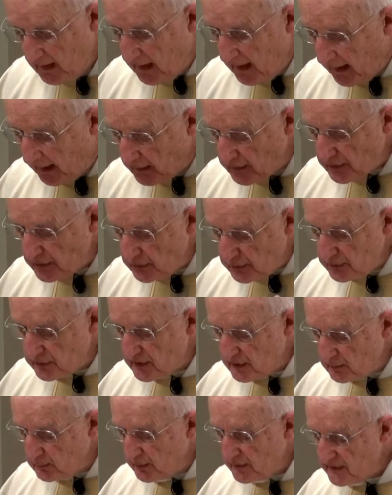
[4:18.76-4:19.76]
Our
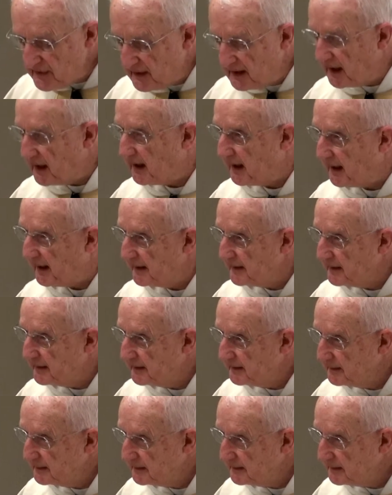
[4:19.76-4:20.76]
union with God
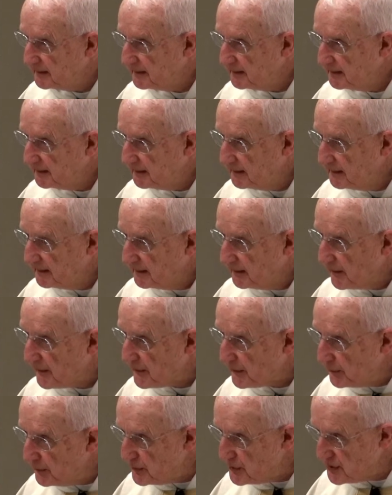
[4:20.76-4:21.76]

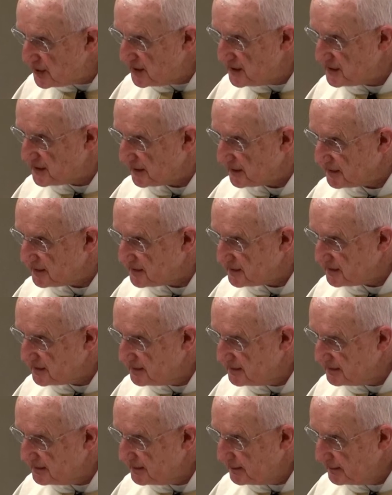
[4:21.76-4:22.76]
through Jesus
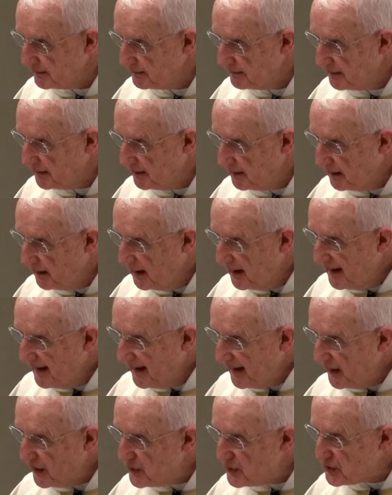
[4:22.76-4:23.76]

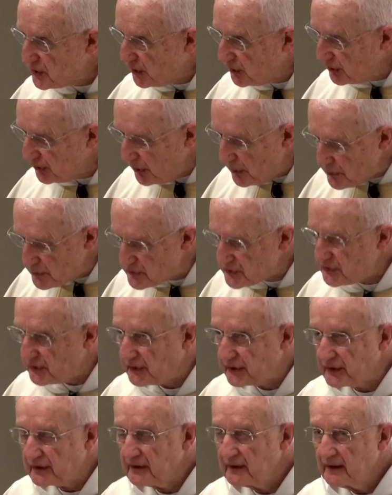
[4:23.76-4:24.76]
is
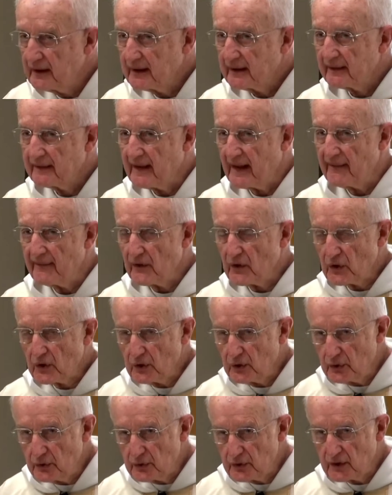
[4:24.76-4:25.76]
closer than the
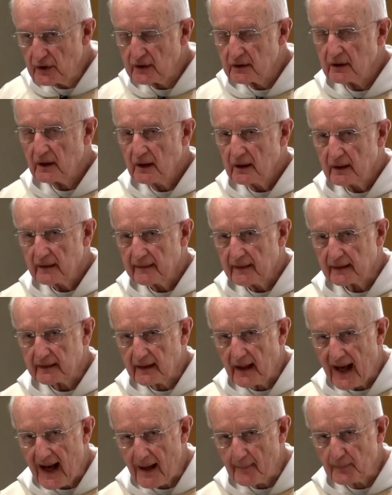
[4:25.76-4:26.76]
union that
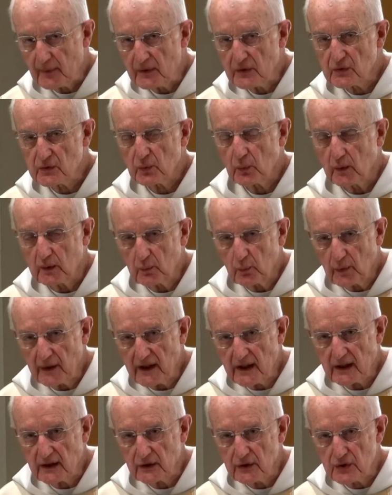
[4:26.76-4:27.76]
happens when
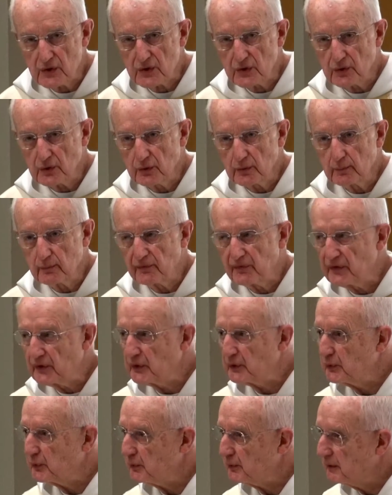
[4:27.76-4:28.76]
we consume
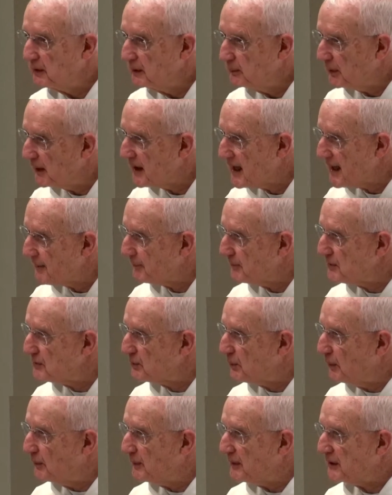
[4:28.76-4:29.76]
food. What happens
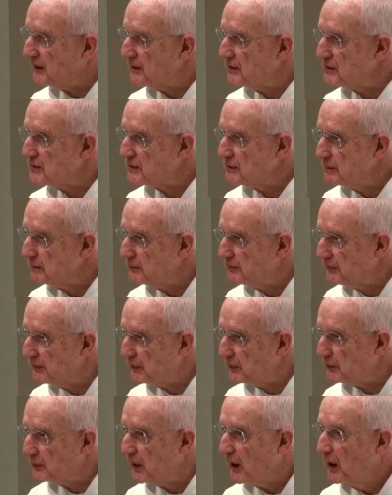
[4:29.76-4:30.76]
when we consume
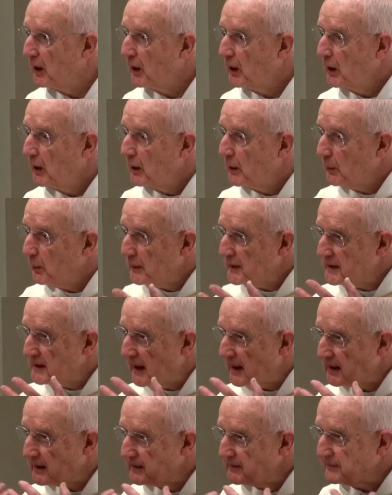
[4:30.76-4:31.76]
food? We
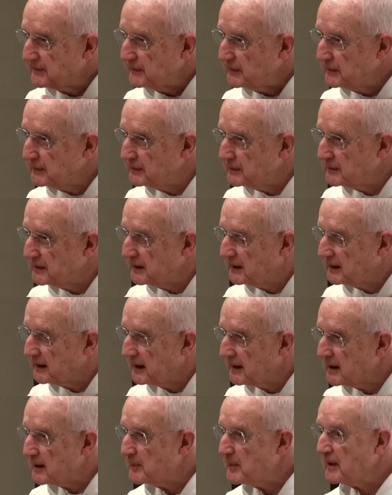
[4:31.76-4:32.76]
take the food
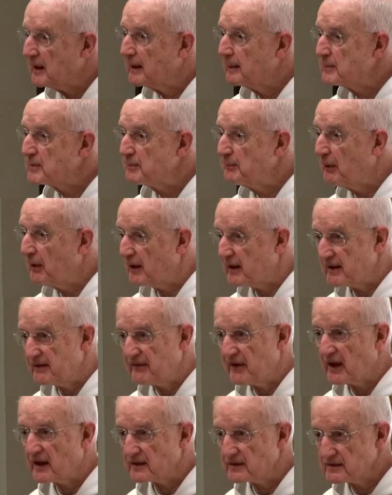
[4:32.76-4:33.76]
and it becomes part of
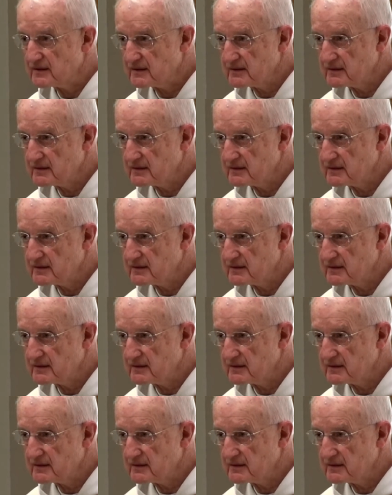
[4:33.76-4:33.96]
us.